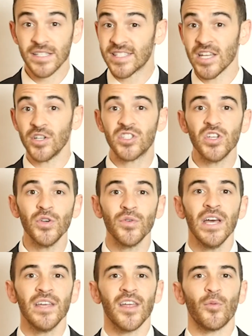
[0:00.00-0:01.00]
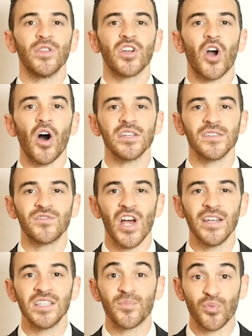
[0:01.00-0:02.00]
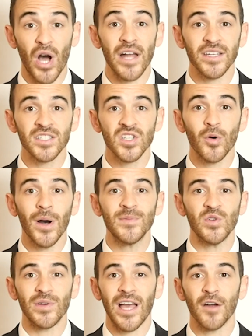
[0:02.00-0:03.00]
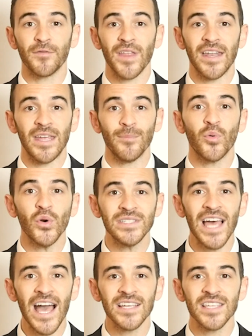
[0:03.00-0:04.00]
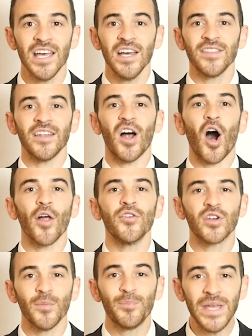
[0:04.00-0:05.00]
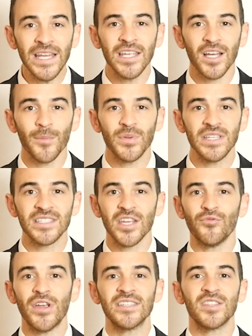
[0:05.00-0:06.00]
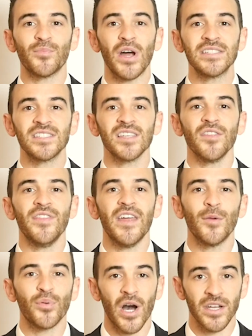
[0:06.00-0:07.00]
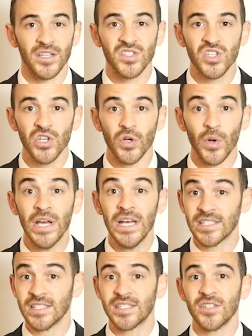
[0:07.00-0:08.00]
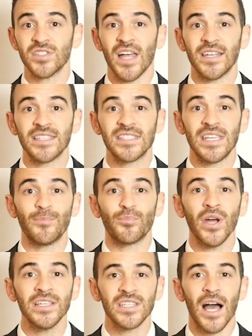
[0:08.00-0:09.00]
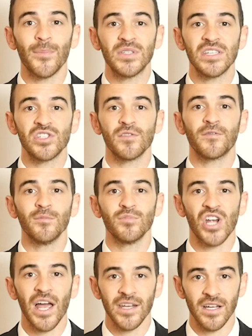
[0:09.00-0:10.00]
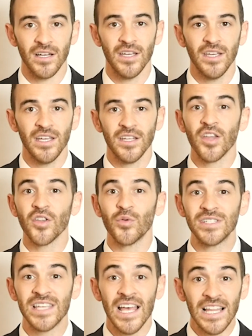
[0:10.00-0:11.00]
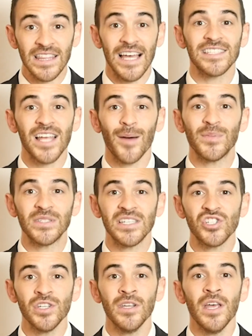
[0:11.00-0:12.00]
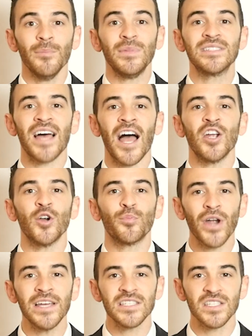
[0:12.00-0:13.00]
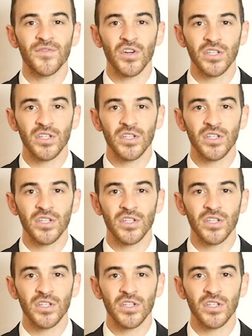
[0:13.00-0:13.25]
Consider too that when the cost of Chinese products go up to account for that import tax, that other competing companies can raise the prices on their products too, since there's not a steep price competition from China. In other words, less competition means higher prices for